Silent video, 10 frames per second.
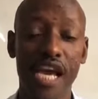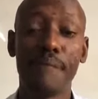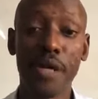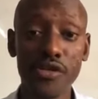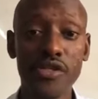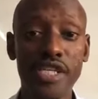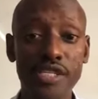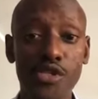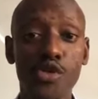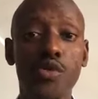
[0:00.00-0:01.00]
Person
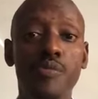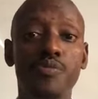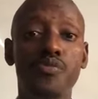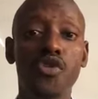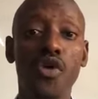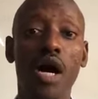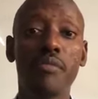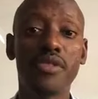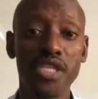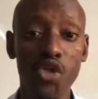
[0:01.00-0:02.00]
tells you, you know,
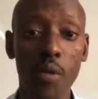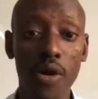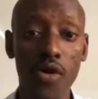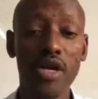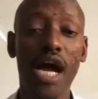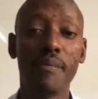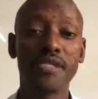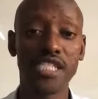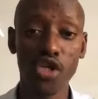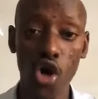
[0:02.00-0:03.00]
I'm in this home alone, I'm
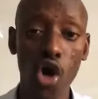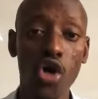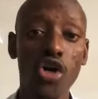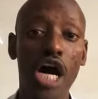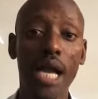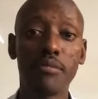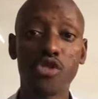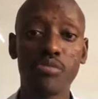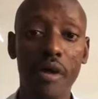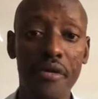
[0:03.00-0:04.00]
single, I'm
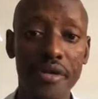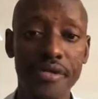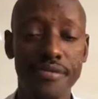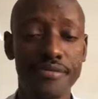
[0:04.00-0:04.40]
not married.